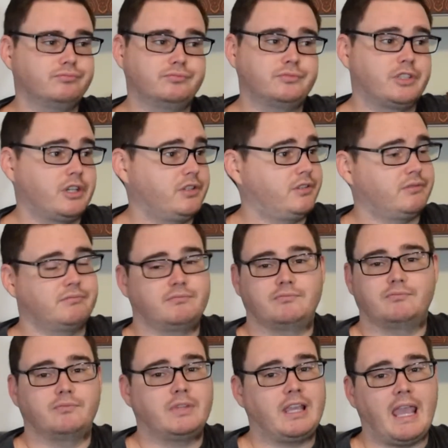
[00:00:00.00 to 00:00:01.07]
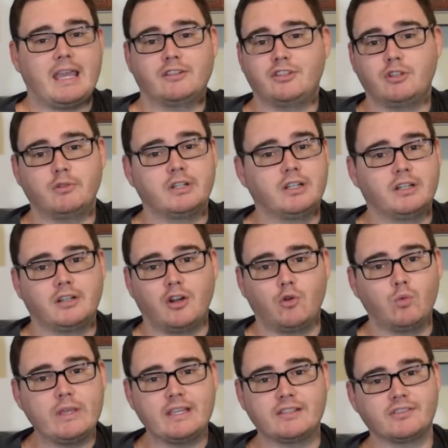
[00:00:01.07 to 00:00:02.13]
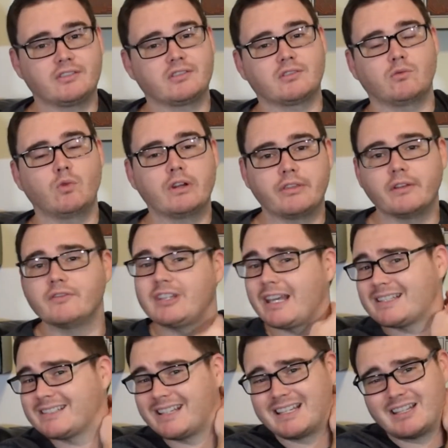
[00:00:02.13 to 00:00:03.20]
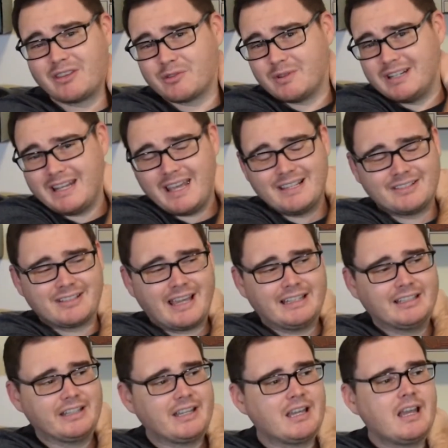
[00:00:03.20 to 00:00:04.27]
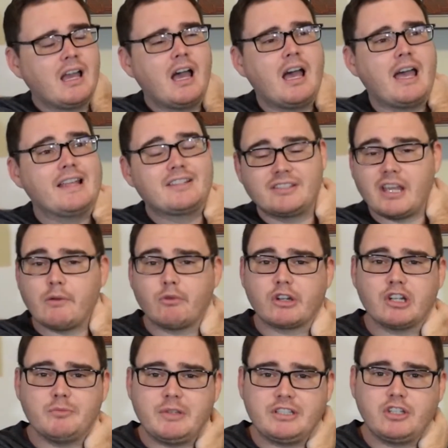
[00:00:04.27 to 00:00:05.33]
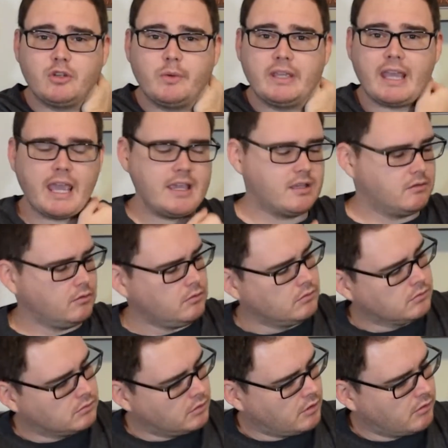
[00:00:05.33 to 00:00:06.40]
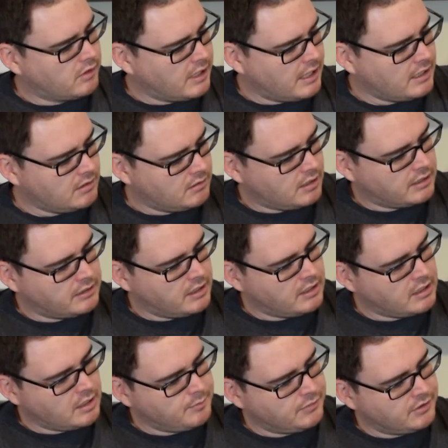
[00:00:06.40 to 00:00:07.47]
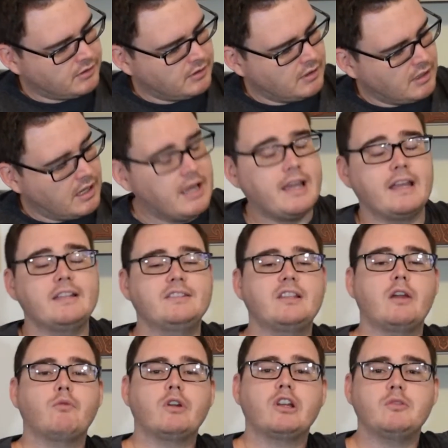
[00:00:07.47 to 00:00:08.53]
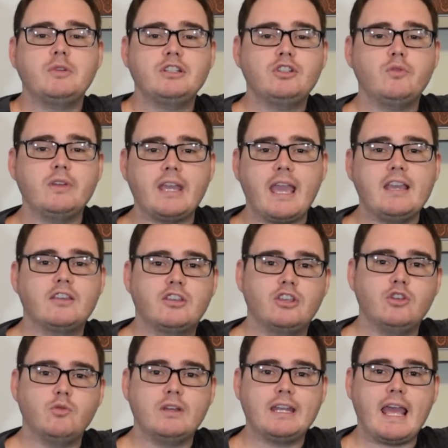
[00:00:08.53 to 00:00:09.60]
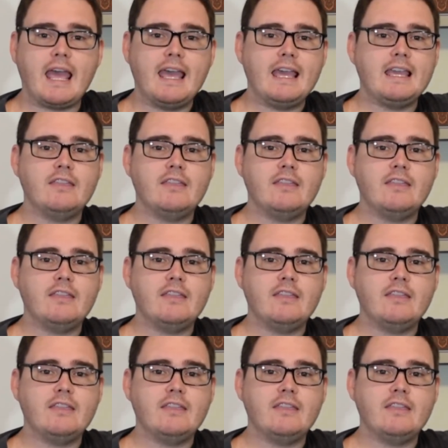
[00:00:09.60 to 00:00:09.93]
just can't do a week's worth of testing in 3 days, sadly. Instead, we're going to be doing a... Ooh, you okay? Got the hiccups? Instead, we're going to be doing a Q&A